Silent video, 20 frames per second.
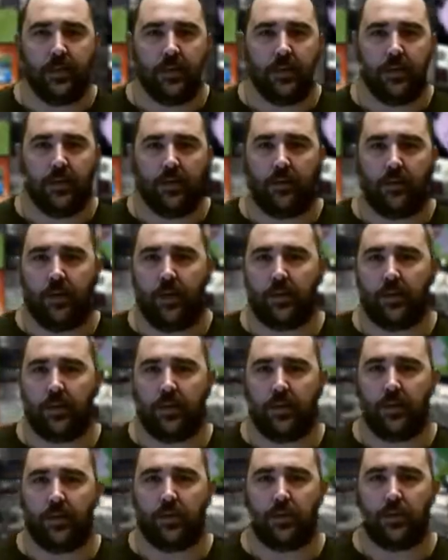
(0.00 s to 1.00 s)
to
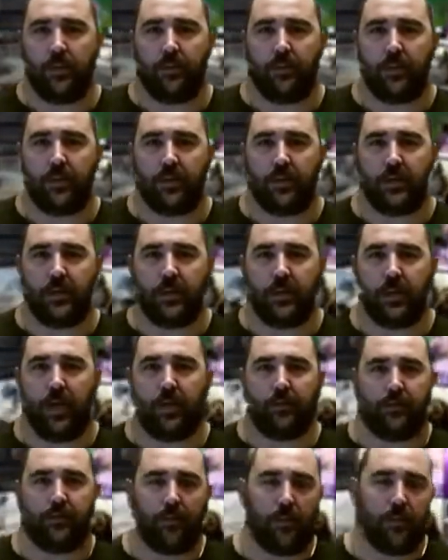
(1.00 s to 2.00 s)
actually stream PC
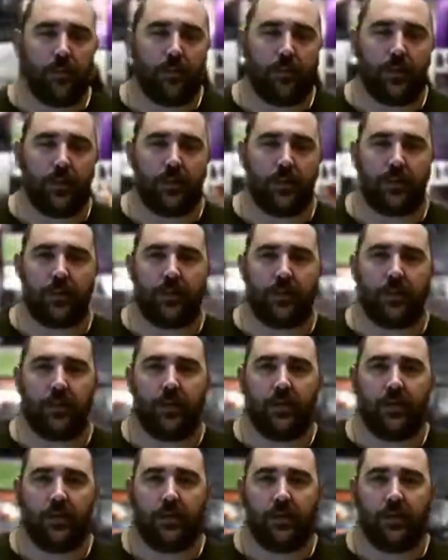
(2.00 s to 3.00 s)
games from your
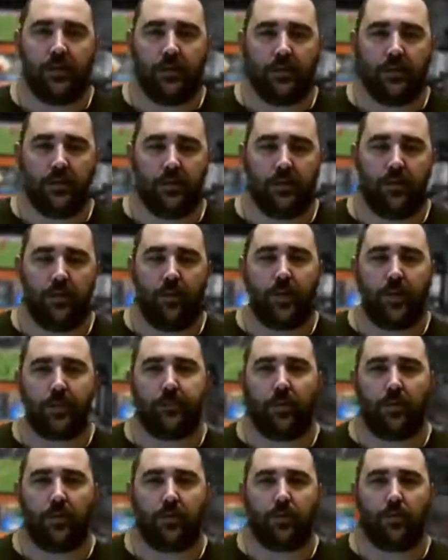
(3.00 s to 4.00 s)
PC to your
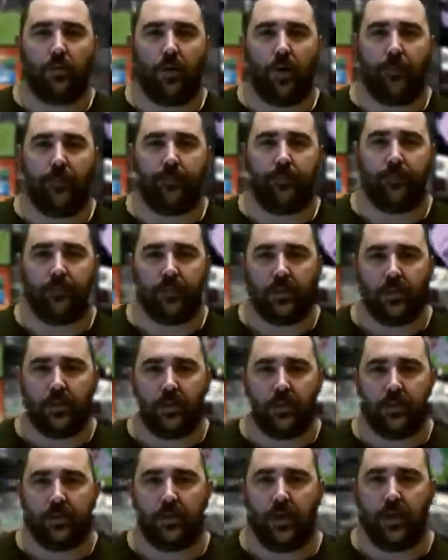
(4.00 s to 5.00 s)
Xbox One.
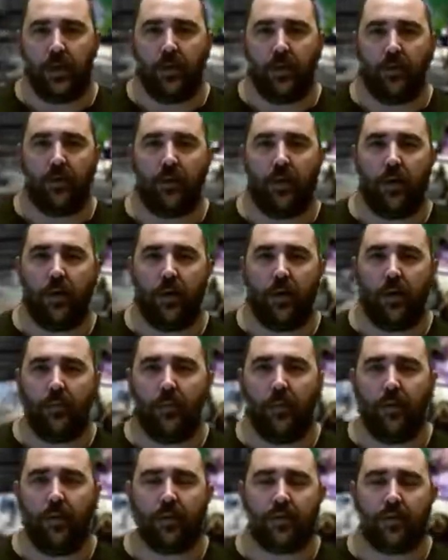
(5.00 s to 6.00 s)
So
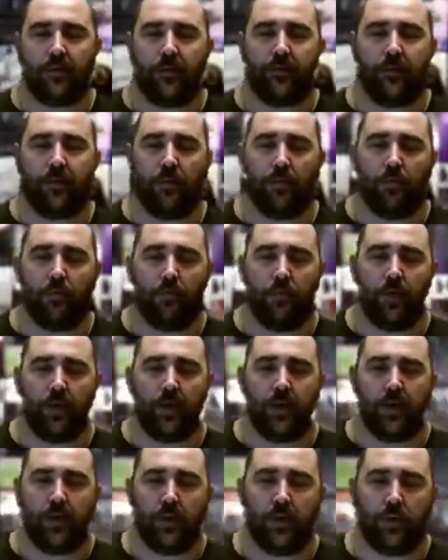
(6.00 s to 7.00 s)
Microsoft are
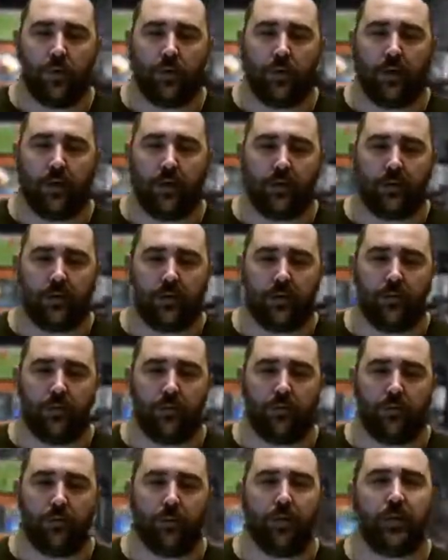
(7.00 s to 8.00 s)
really looking
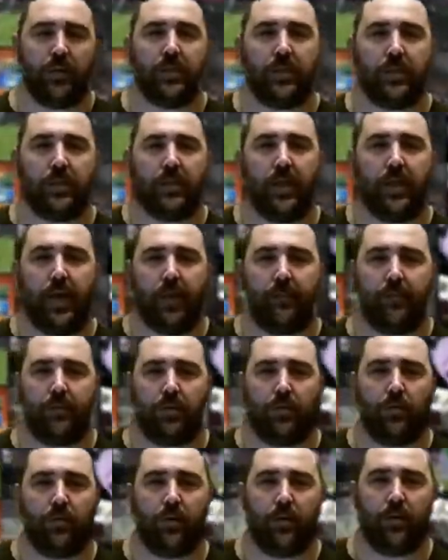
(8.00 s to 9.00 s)
to bridge the gap
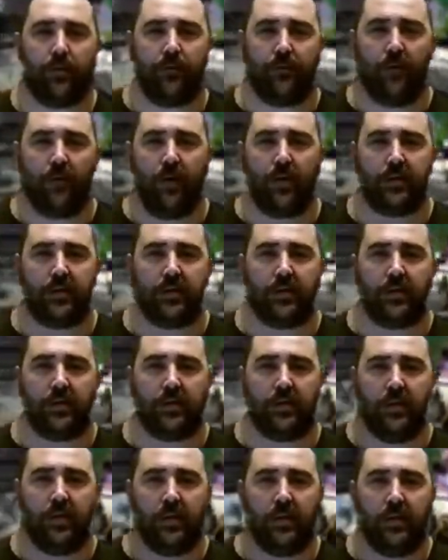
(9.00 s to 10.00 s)
between
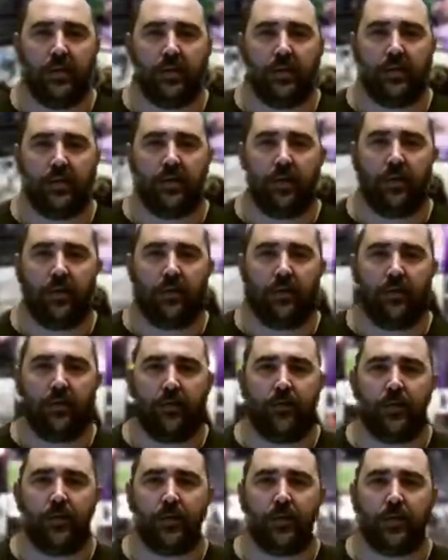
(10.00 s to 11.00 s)
devices. So
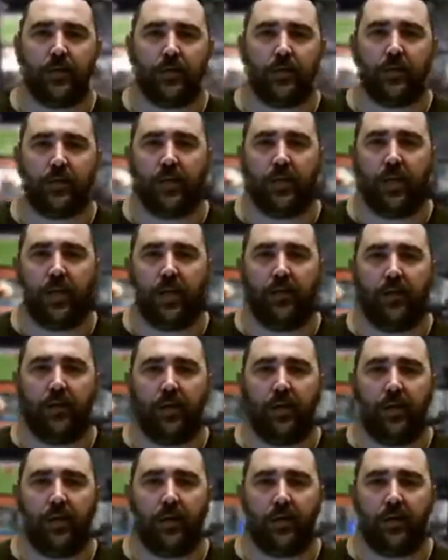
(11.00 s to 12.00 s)
if you can sit there and,
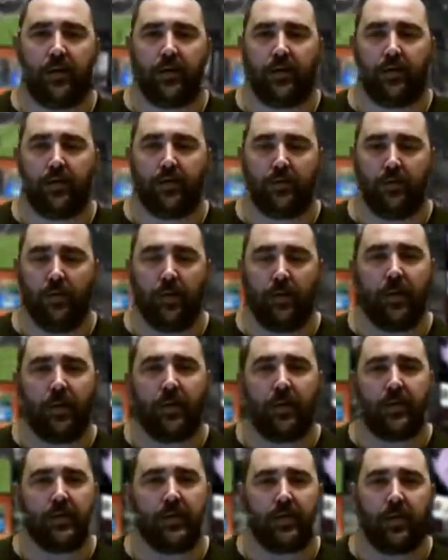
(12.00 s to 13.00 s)
not
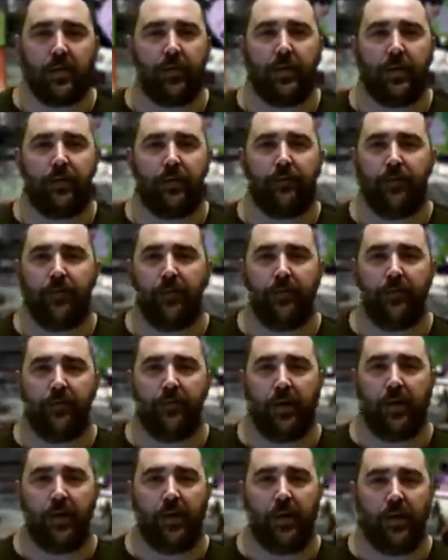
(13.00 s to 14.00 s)
only is it going to benefit
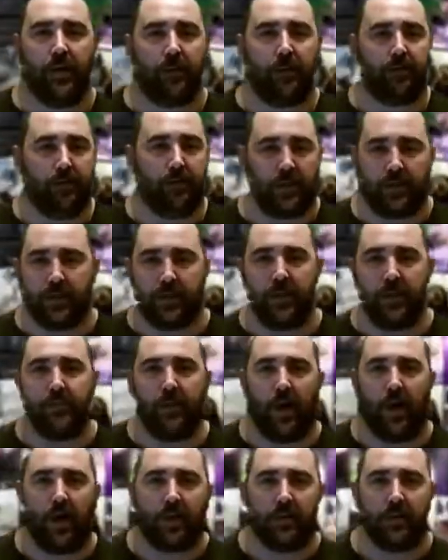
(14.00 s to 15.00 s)
their PC
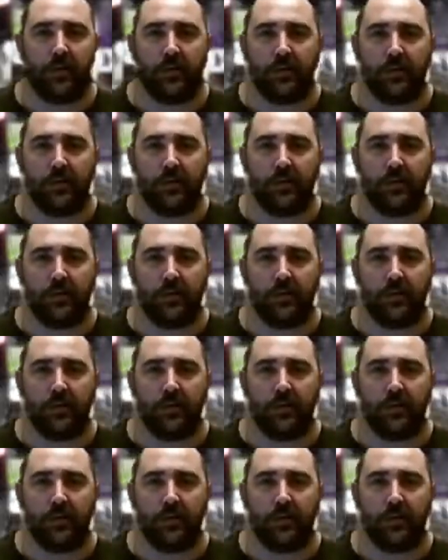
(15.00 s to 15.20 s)
market